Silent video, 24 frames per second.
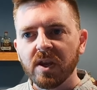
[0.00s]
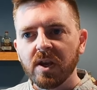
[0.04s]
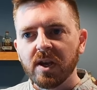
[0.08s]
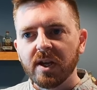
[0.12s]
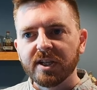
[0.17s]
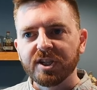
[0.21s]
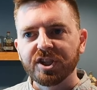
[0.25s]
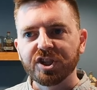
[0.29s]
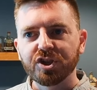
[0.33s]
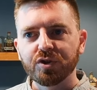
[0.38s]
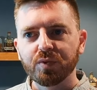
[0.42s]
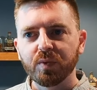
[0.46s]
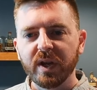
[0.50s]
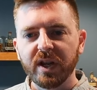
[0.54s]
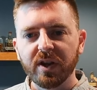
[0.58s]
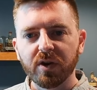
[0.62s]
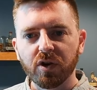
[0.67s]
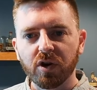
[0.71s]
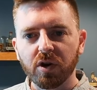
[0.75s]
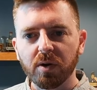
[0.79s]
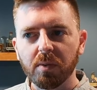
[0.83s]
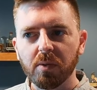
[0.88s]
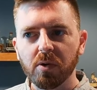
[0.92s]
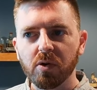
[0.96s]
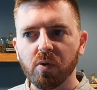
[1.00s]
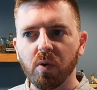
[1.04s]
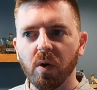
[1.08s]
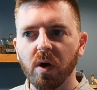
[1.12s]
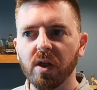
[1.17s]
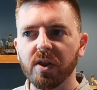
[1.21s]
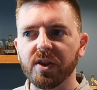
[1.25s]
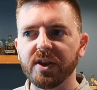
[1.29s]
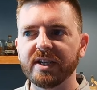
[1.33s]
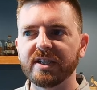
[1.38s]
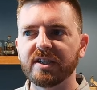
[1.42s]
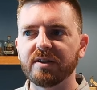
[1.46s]
sweet herbal
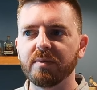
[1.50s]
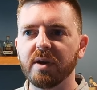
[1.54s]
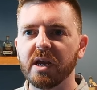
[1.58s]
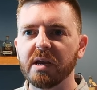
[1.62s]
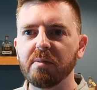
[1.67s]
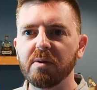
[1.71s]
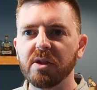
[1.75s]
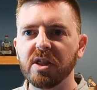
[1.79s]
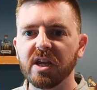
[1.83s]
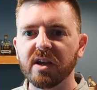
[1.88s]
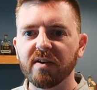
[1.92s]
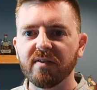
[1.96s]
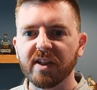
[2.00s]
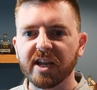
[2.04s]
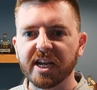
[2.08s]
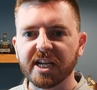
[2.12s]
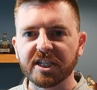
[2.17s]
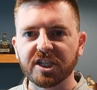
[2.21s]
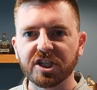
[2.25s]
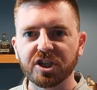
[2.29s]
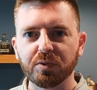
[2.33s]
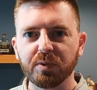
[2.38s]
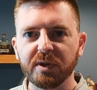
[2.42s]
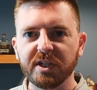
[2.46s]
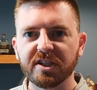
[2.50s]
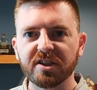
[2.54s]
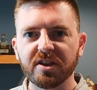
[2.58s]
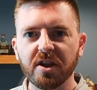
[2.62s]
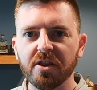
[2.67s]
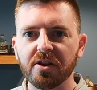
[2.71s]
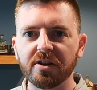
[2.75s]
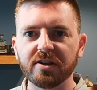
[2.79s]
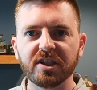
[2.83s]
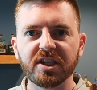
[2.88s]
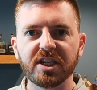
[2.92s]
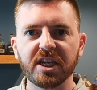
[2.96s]
qualities that make me think of like a sweet
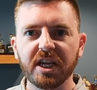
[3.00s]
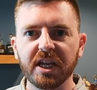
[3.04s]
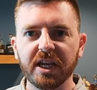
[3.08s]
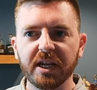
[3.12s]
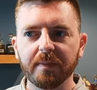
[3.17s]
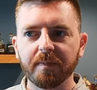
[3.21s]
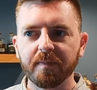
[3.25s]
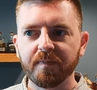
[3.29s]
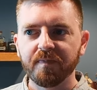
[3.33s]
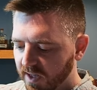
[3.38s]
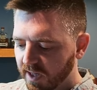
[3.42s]
southern tea.